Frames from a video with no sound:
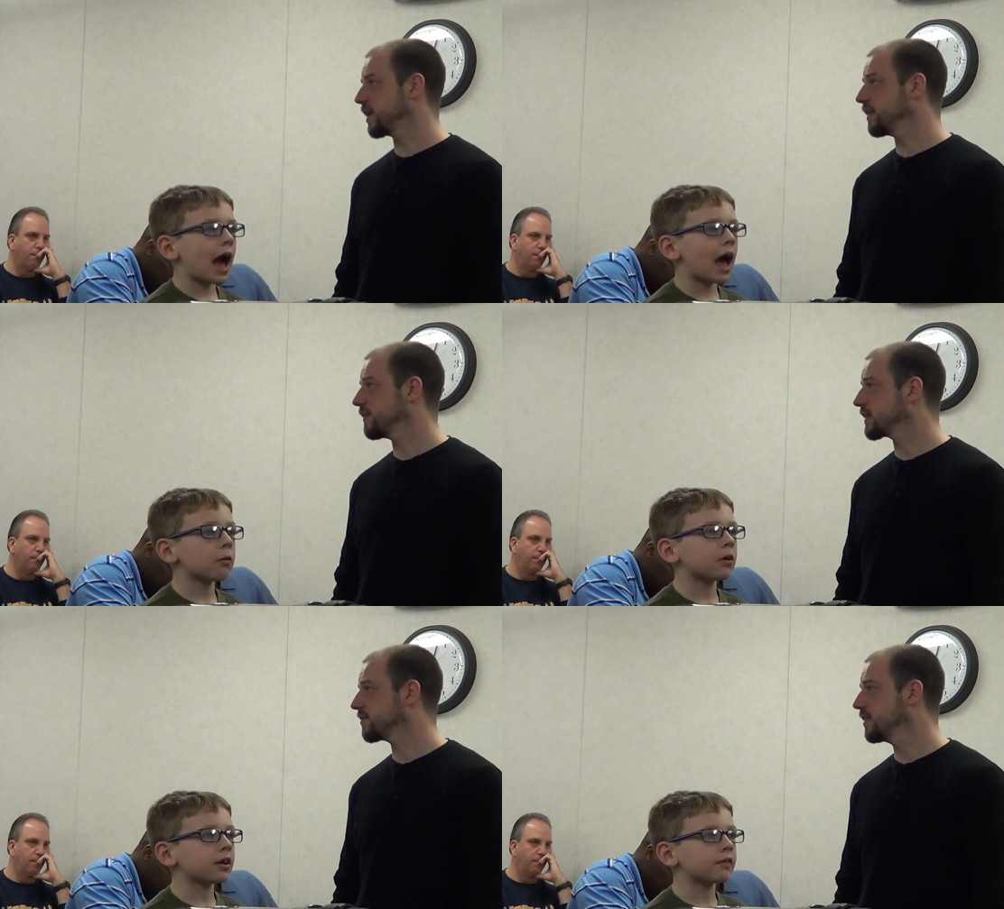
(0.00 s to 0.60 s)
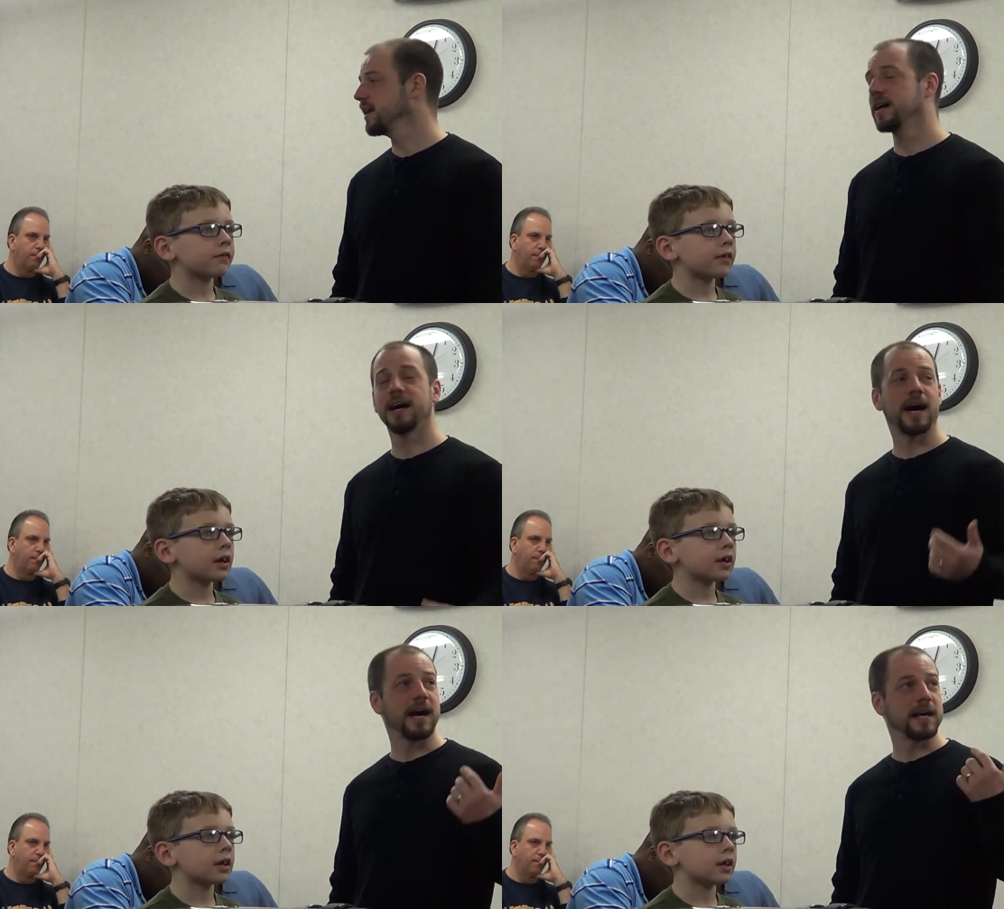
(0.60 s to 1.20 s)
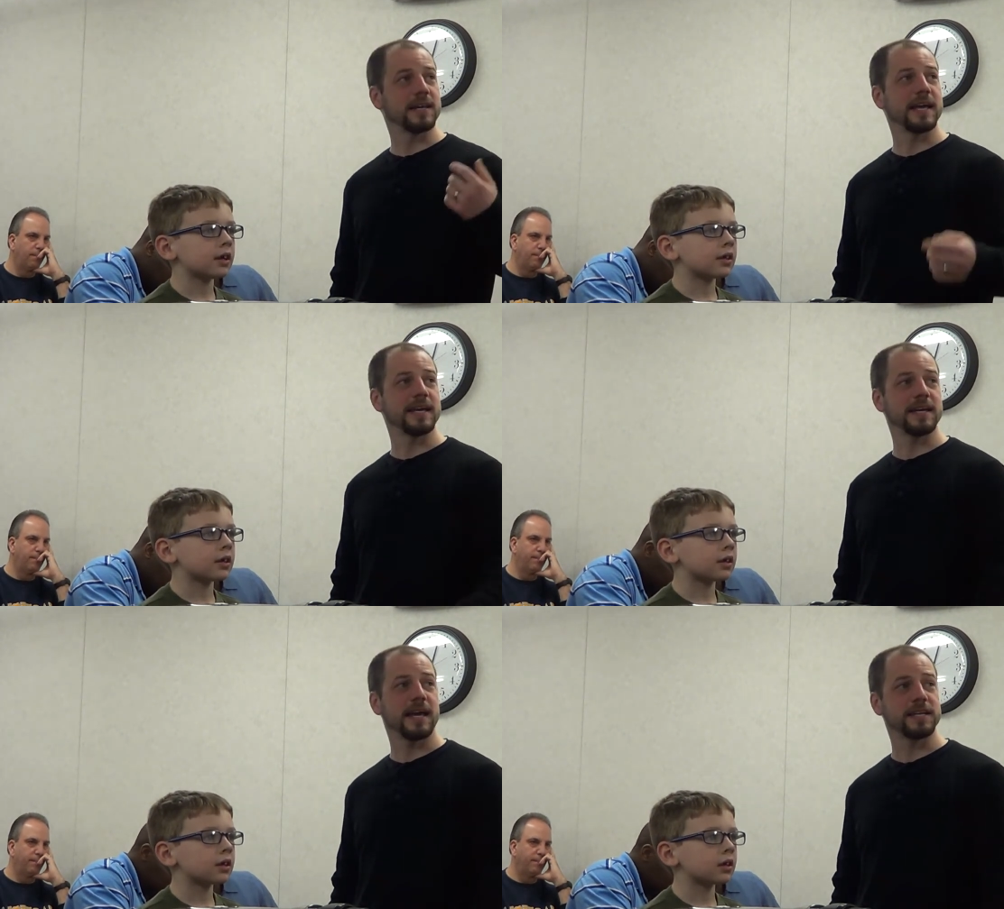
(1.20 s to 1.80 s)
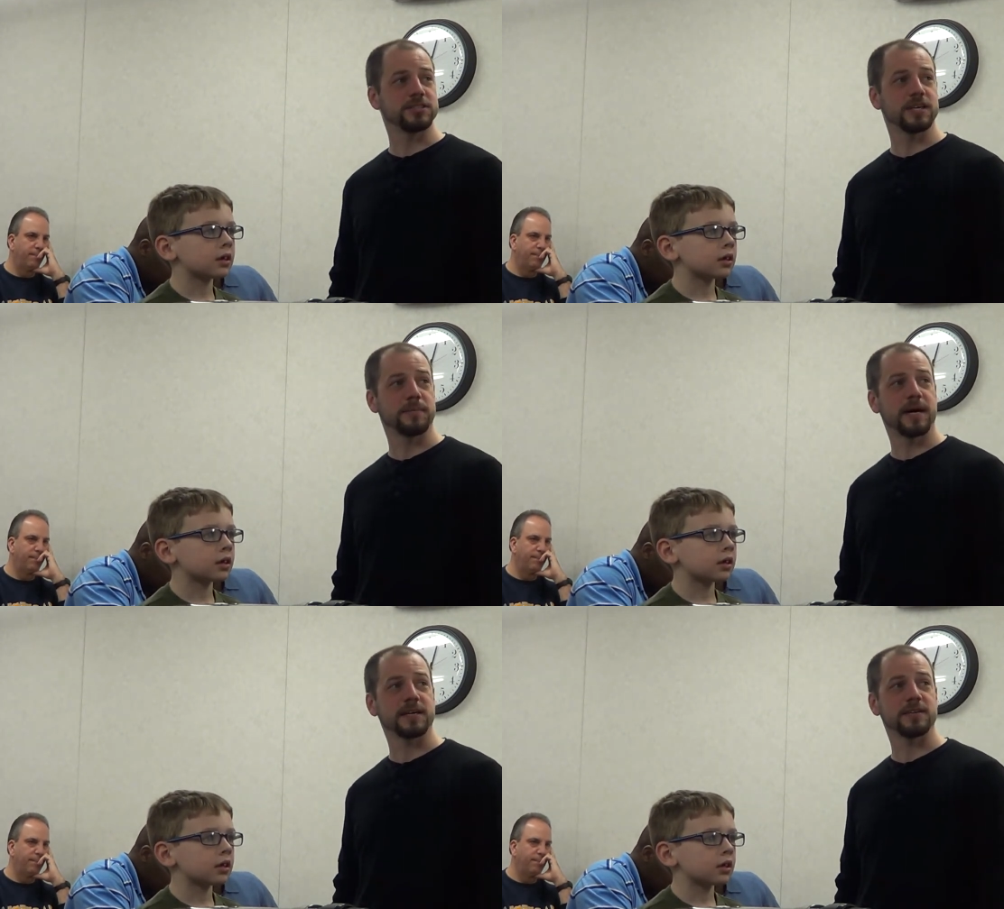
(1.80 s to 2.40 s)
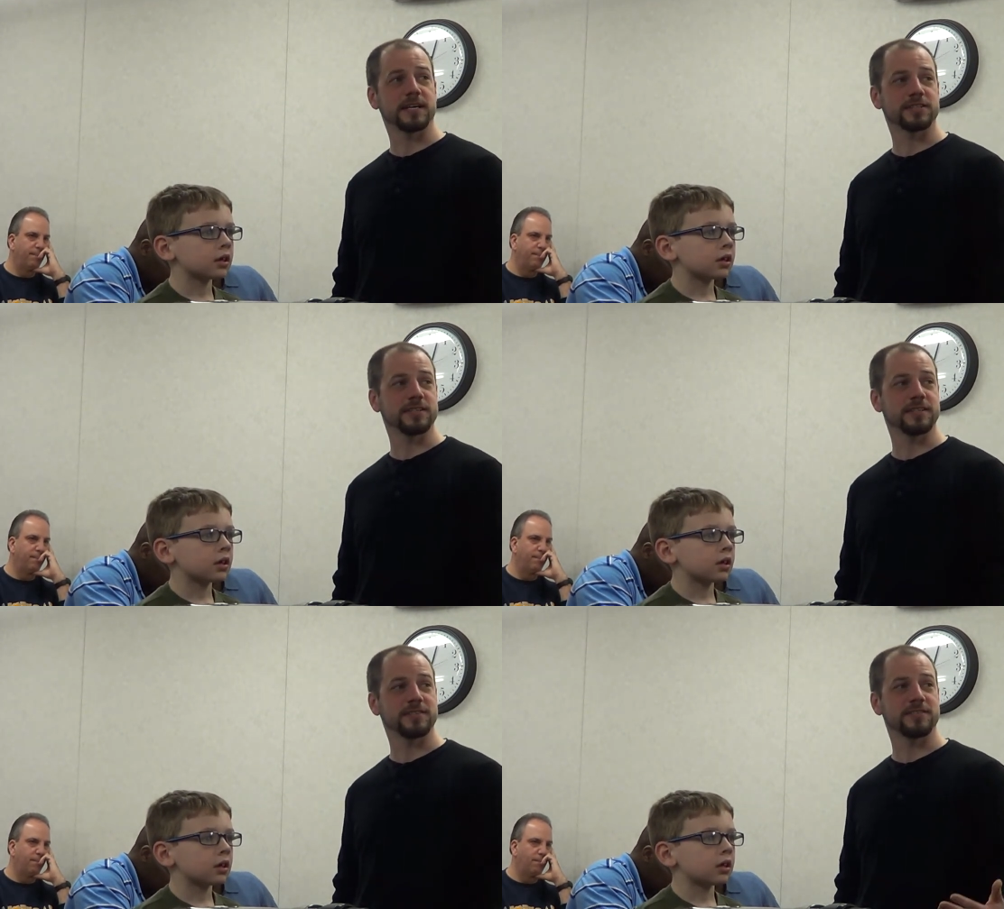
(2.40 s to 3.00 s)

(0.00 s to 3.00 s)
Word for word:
Speaker 1: graphics on a HDMI connection, it